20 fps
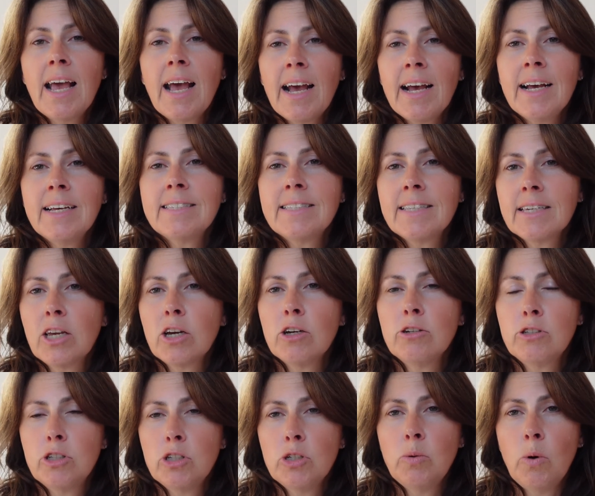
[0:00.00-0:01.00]
as the
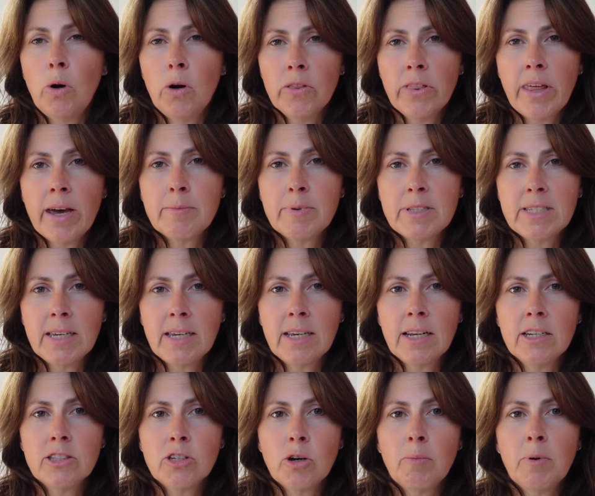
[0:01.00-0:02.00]
go-to on that
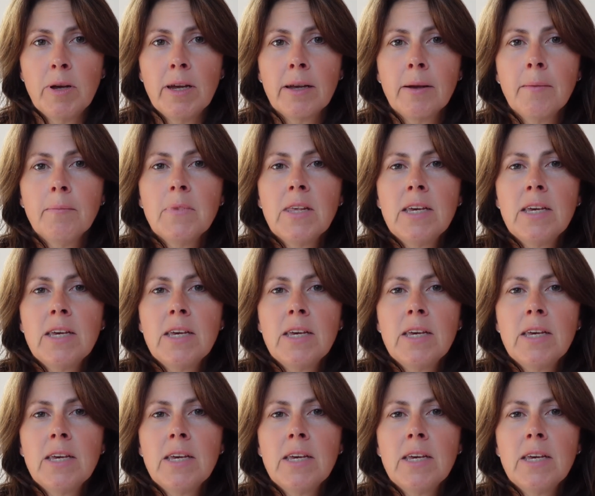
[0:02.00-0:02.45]
particular topic.